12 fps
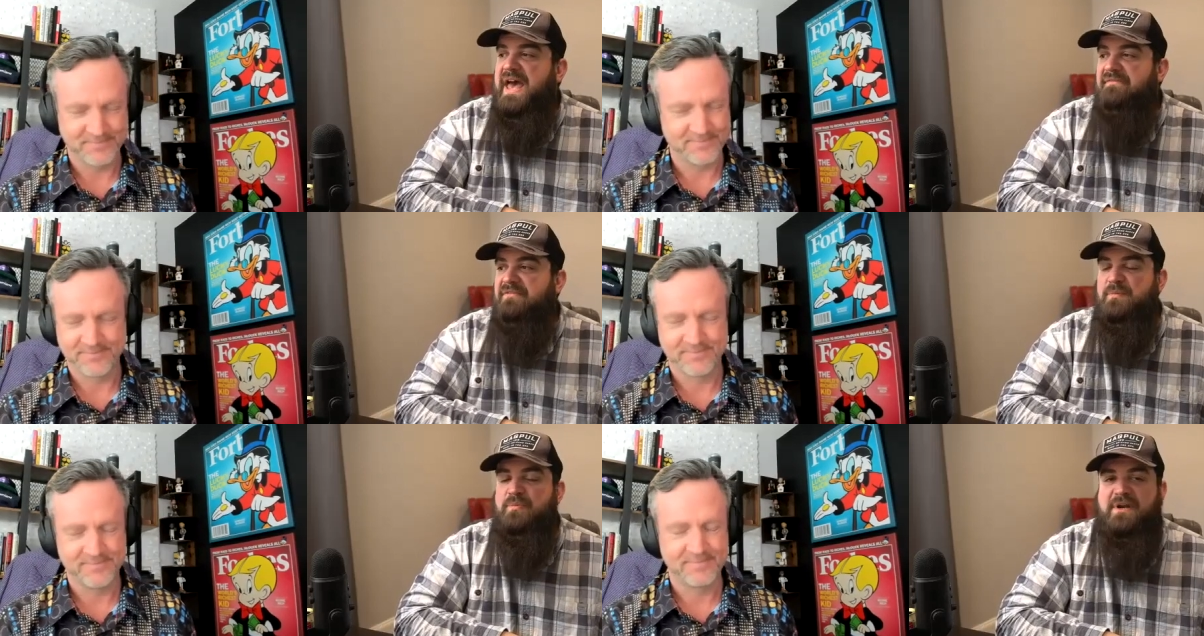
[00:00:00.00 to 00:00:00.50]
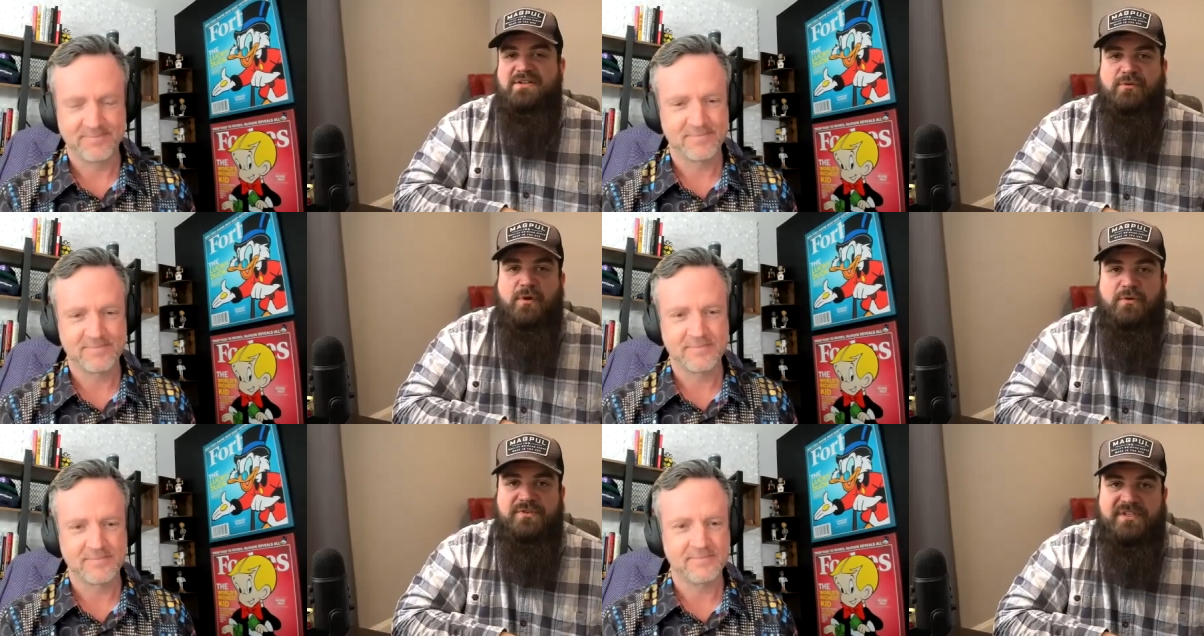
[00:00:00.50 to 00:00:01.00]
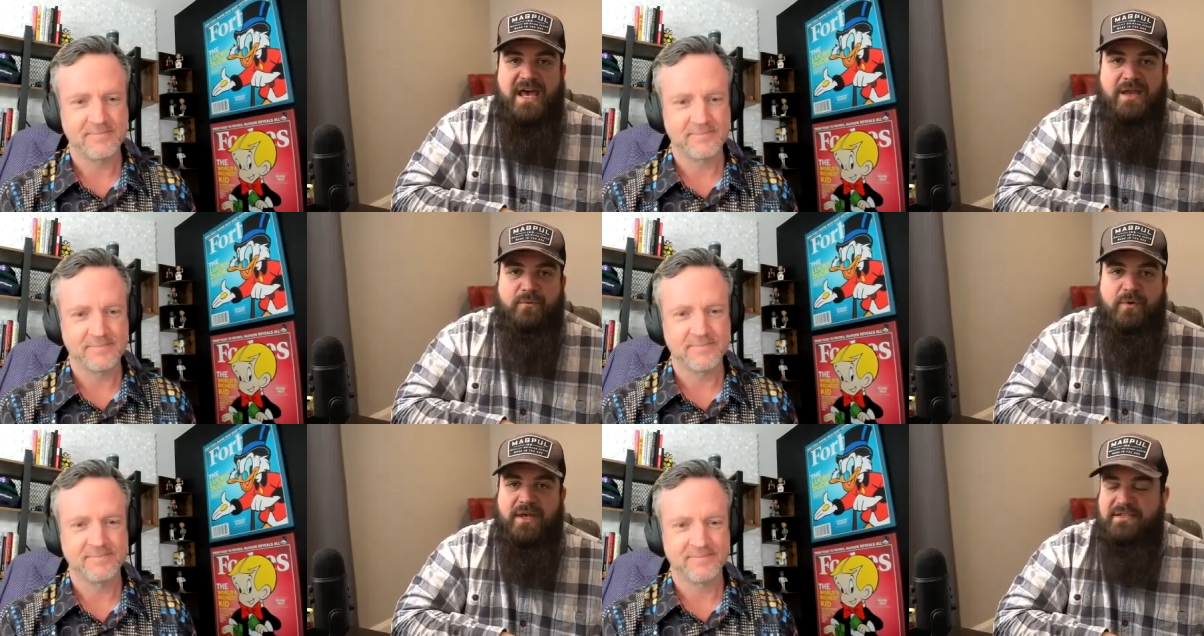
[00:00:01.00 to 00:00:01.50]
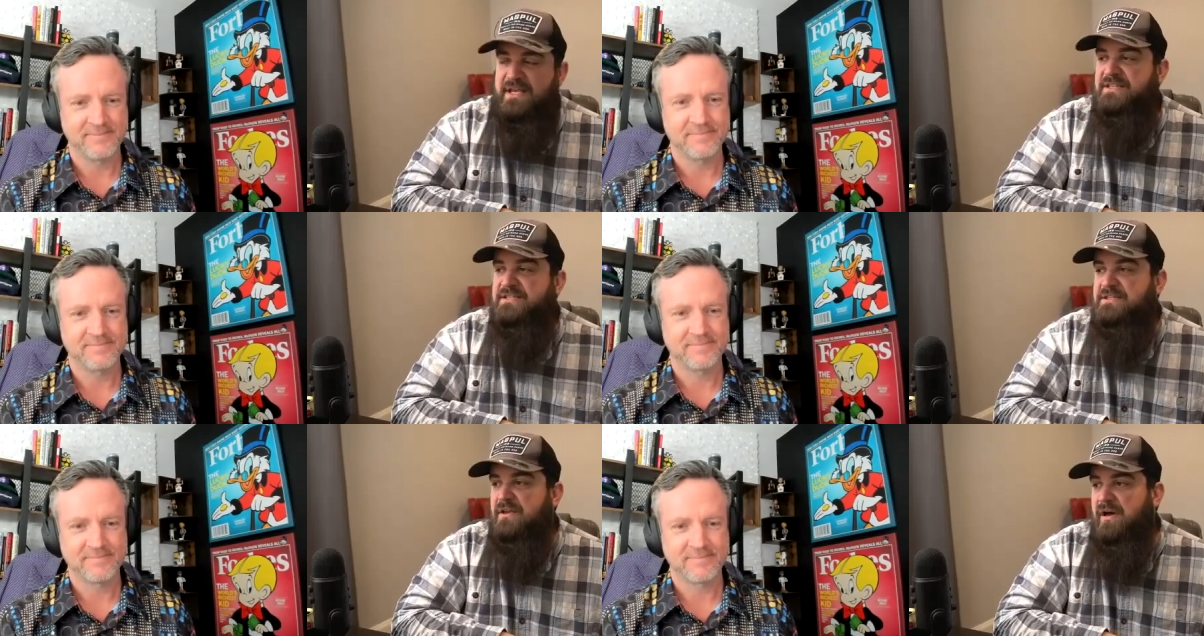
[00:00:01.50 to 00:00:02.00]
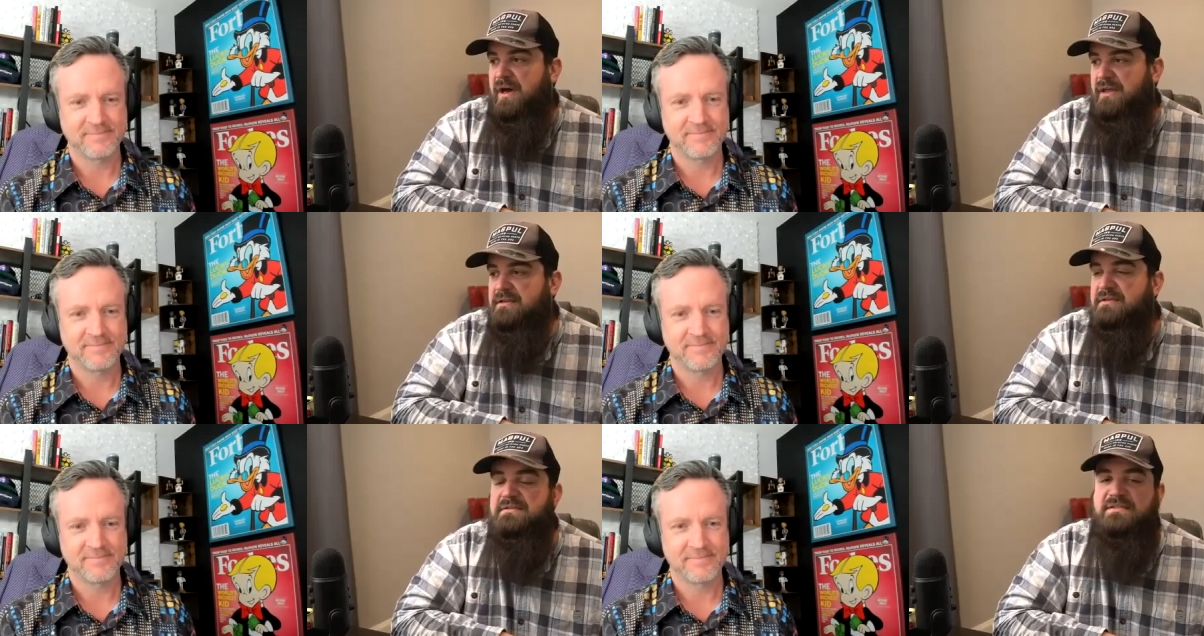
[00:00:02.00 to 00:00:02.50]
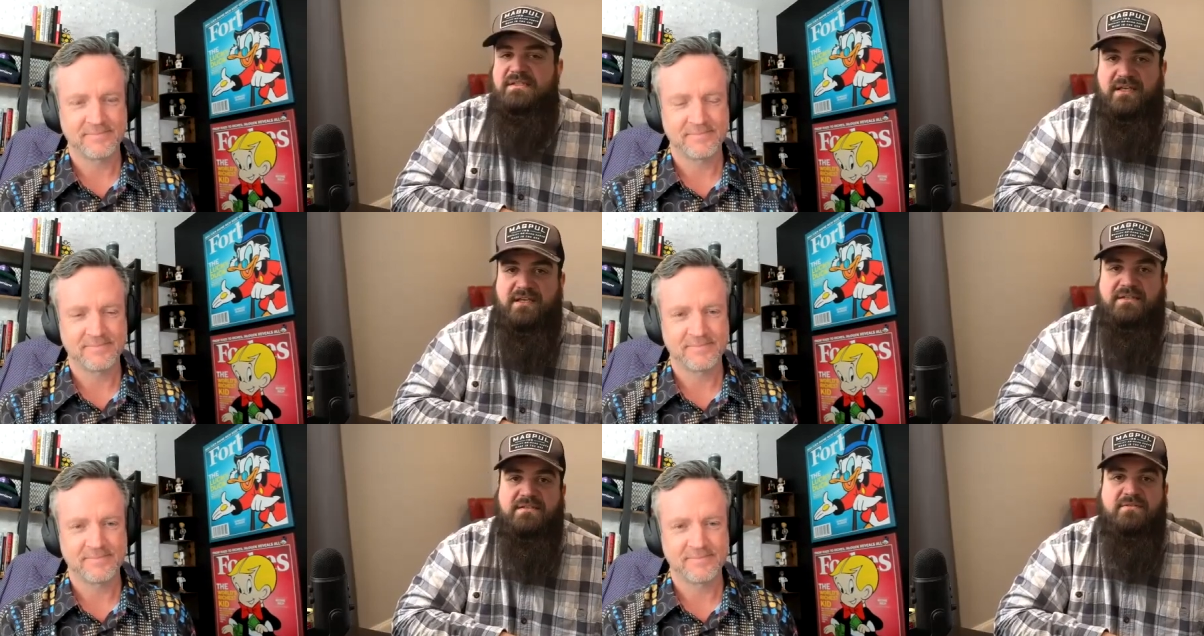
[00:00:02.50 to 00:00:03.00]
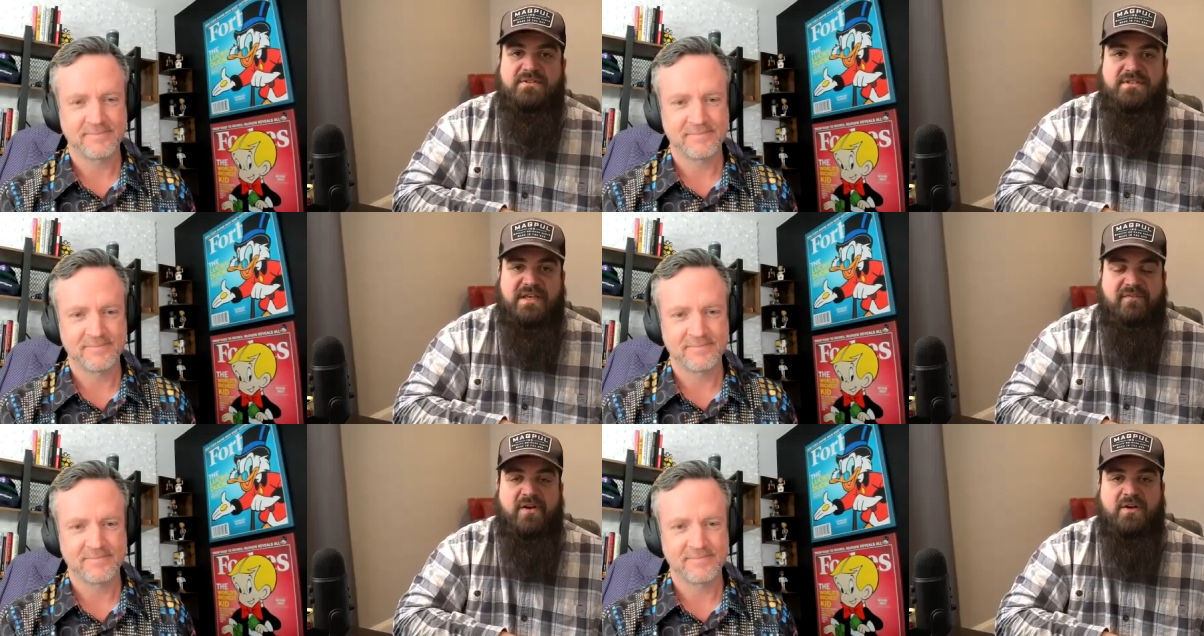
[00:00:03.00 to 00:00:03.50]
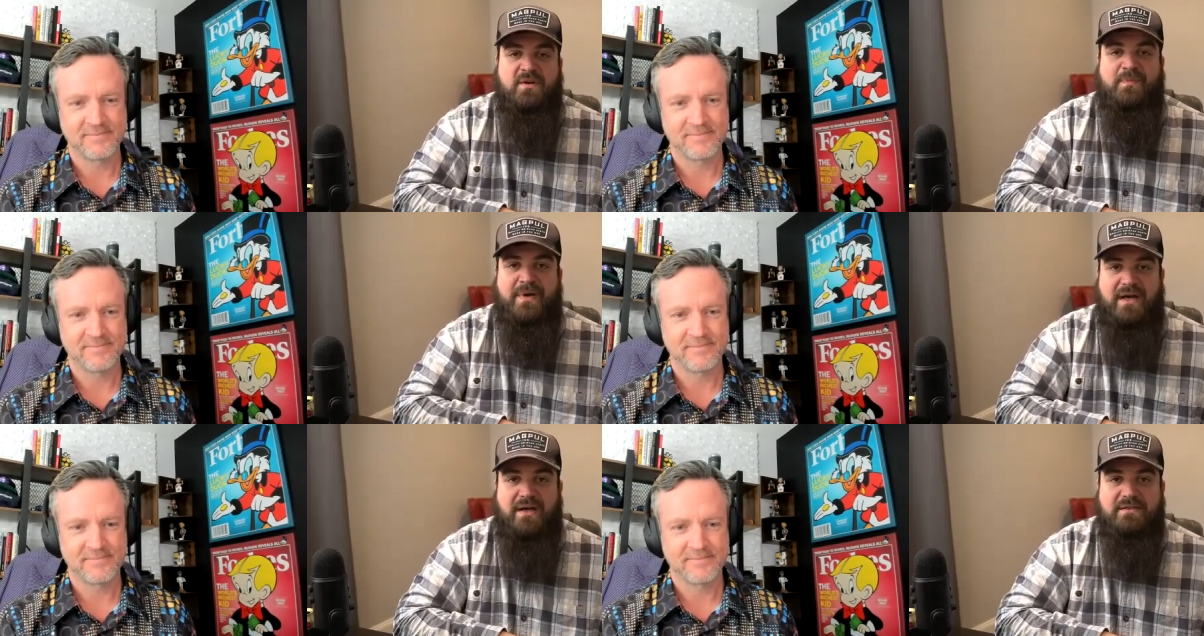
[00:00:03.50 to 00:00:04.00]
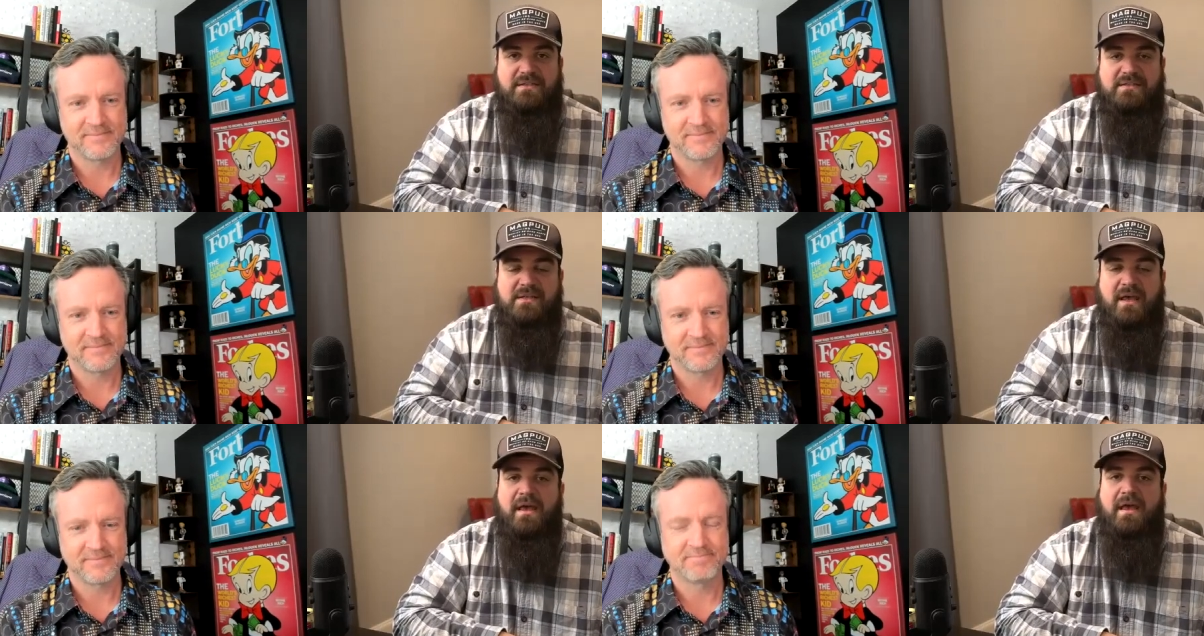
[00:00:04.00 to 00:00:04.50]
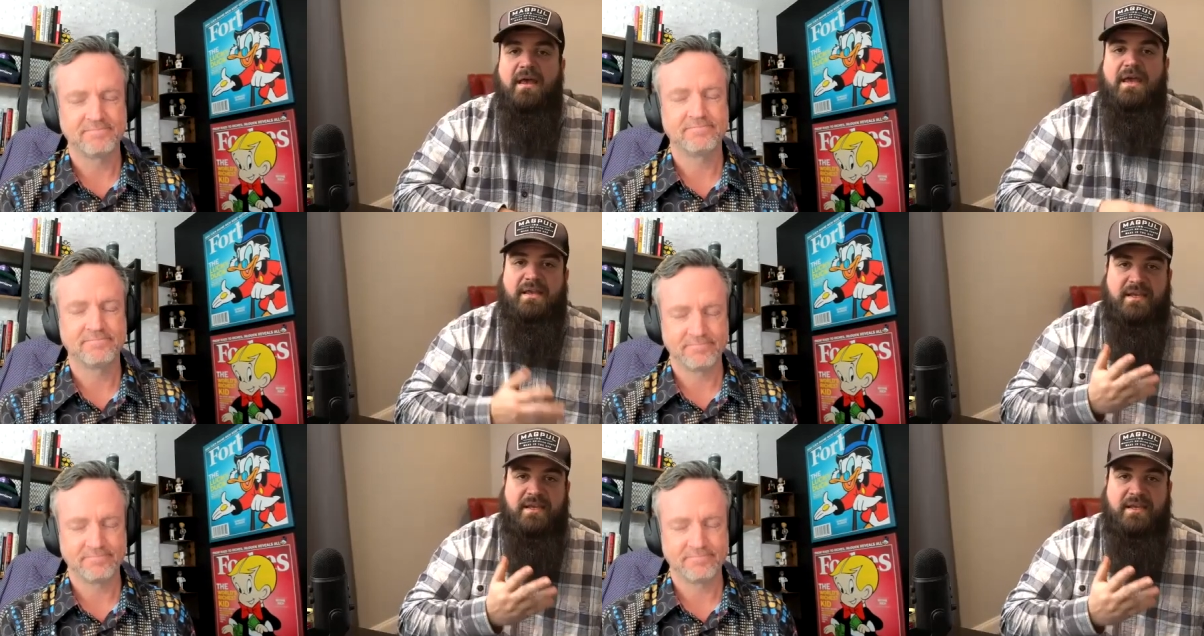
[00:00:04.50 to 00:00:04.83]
Speaker 1: have an appraisal go sideways, it's not six or seven hundred bucks. In